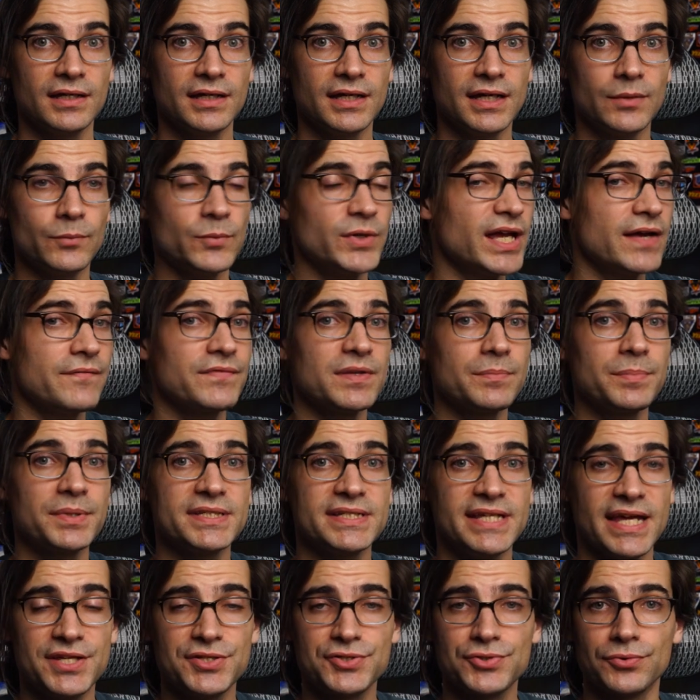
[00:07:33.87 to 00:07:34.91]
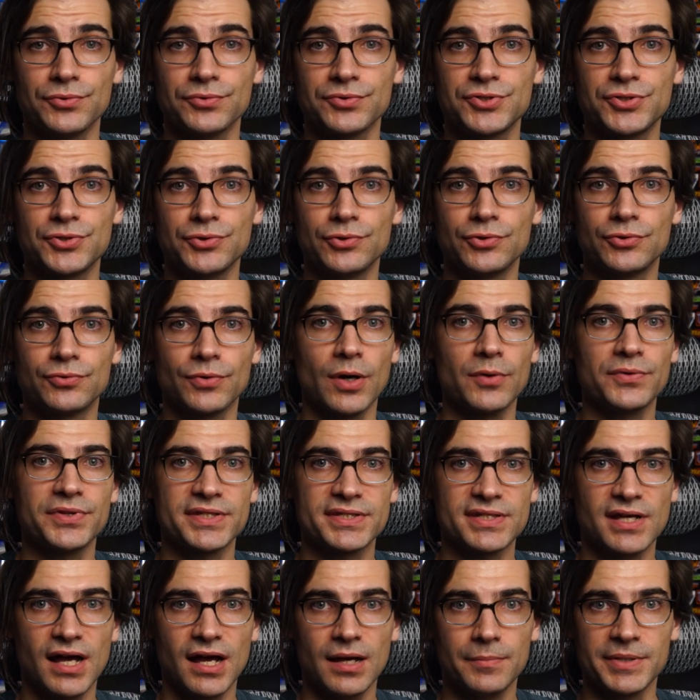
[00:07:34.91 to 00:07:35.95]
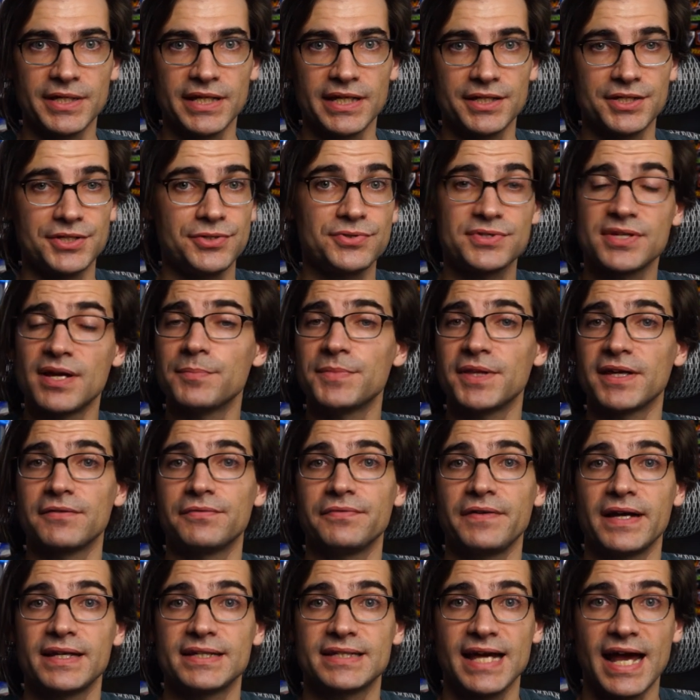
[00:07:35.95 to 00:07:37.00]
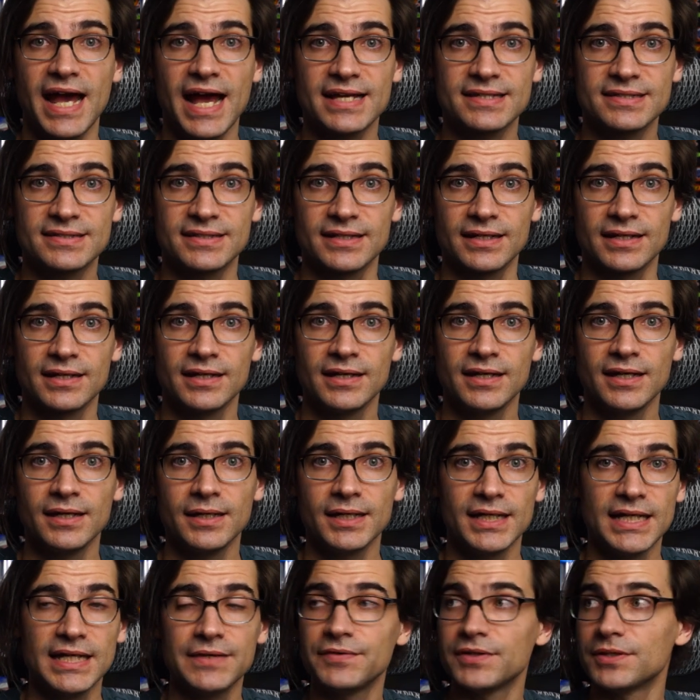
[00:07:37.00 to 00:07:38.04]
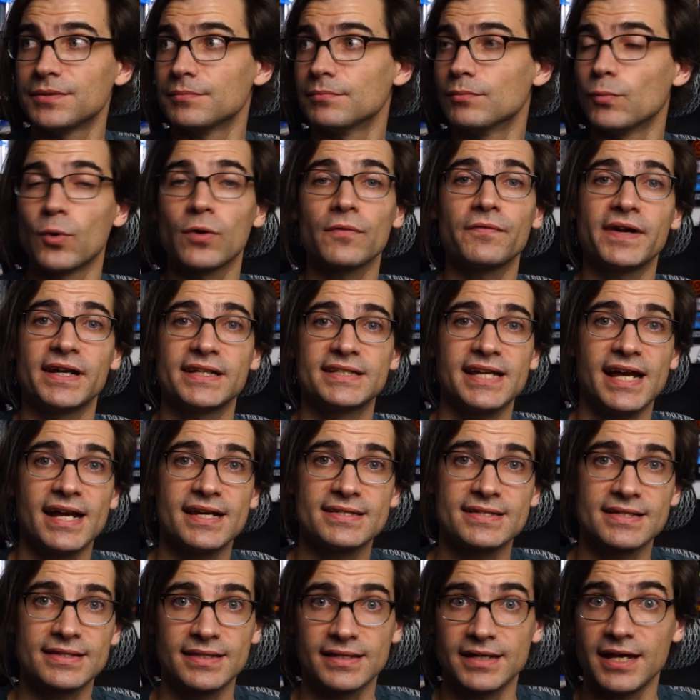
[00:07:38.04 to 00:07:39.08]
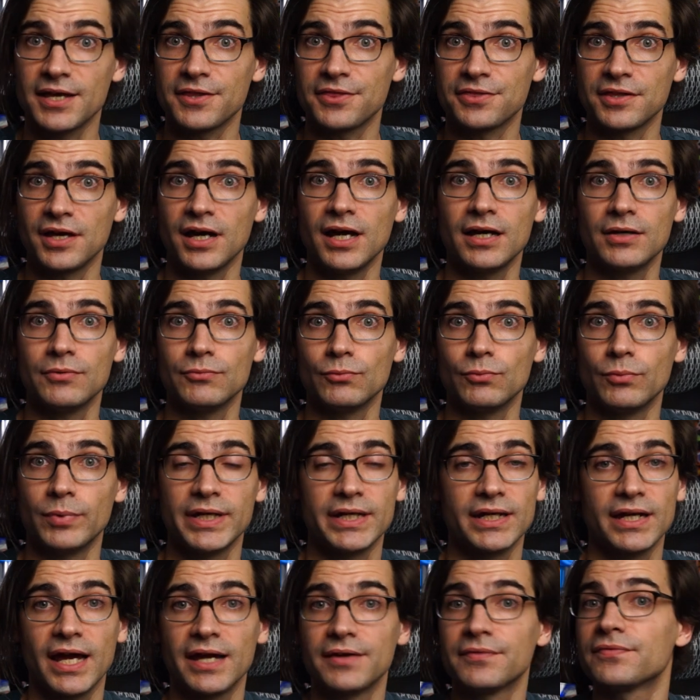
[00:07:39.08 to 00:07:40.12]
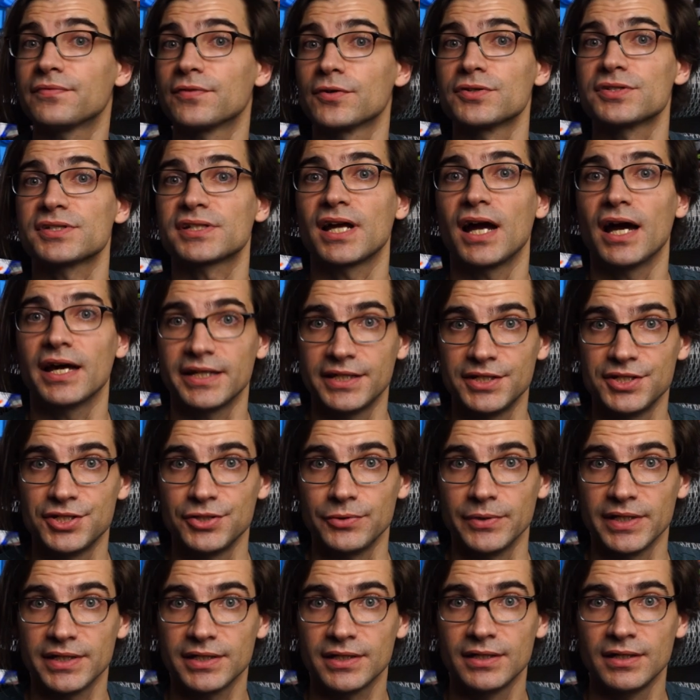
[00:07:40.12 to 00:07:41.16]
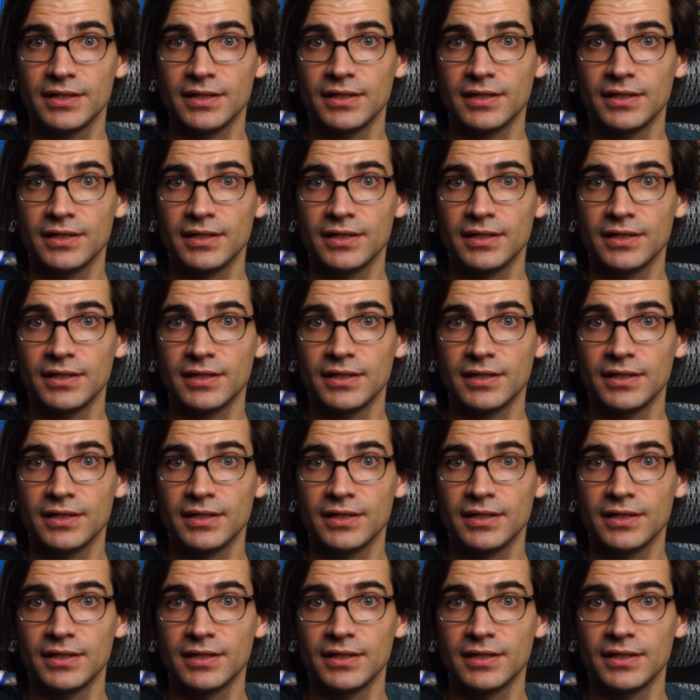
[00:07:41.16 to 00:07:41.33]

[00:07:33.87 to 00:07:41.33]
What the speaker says: And we have the potential to grow this hobby into something fantastic, even more fantastic than I thought when I first got into it.